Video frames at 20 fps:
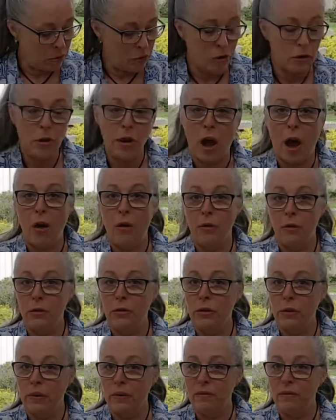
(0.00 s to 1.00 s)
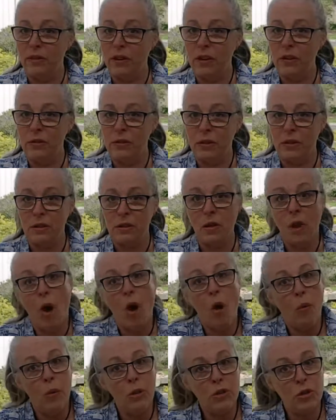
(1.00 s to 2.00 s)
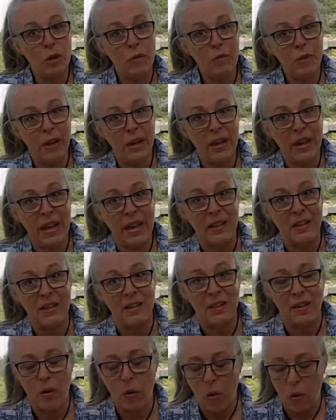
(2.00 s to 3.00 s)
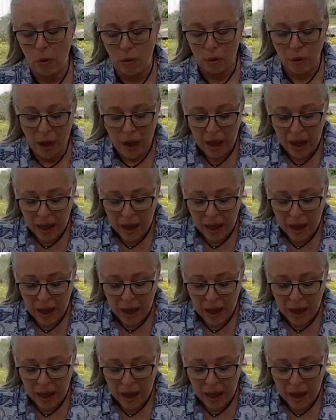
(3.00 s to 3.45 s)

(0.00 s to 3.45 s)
to go to infusers, which I'm not against at all.